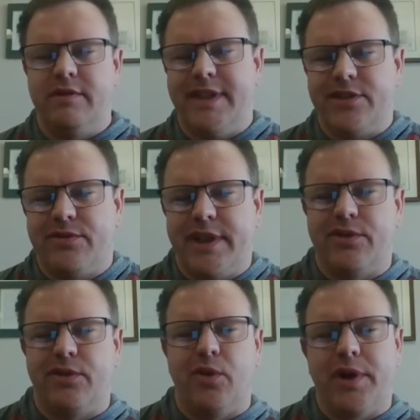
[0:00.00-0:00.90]

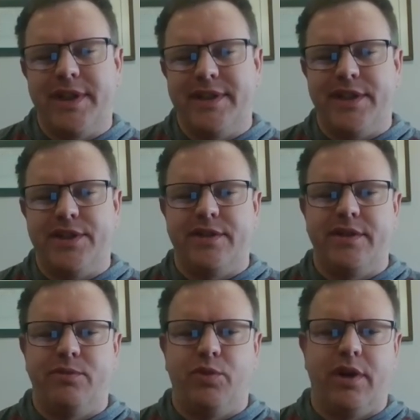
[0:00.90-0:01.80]
districts or
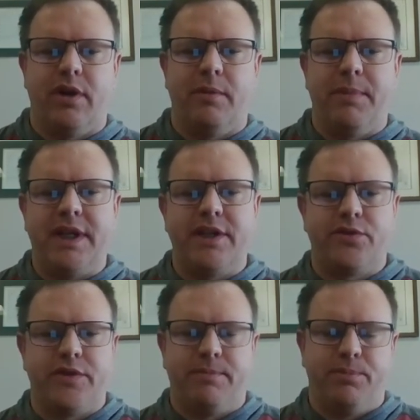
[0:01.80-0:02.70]
organizations where many
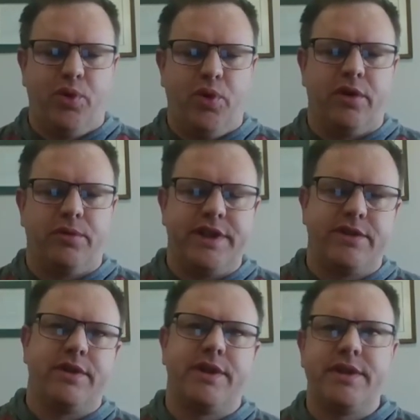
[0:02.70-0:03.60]
districts pool their
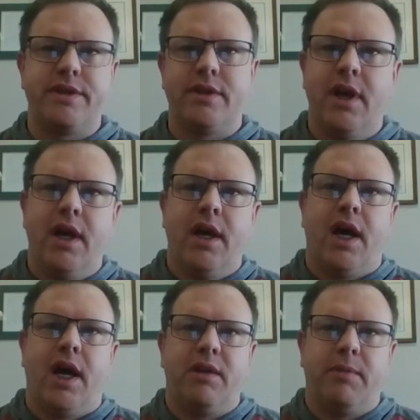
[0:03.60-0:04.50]
resources.
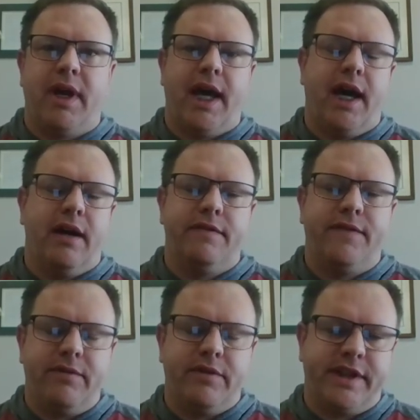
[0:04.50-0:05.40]
You might have
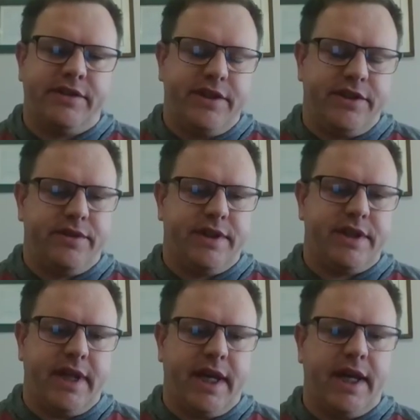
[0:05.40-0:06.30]
5 or 6
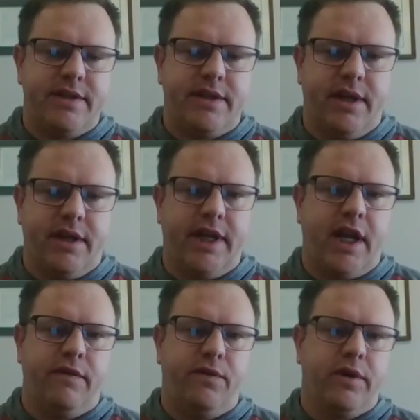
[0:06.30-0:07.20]
districts that
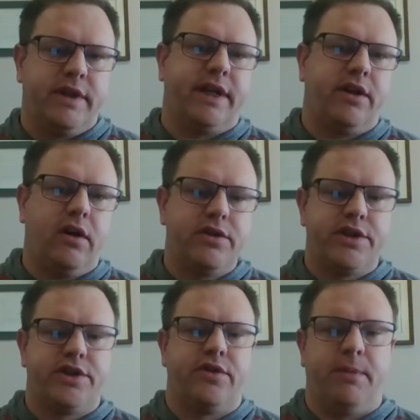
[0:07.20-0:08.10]
cannot afford a
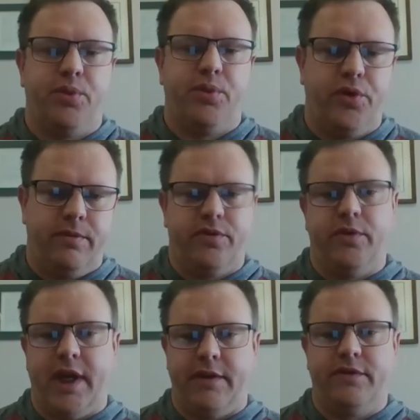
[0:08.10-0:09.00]
psychologist,
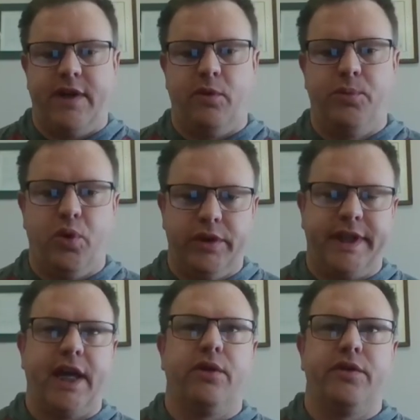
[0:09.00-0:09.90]
so you have several pulled
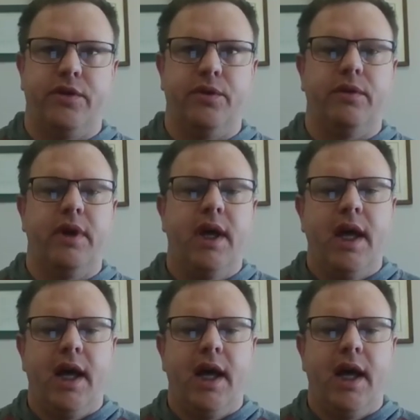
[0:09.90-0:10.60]
together to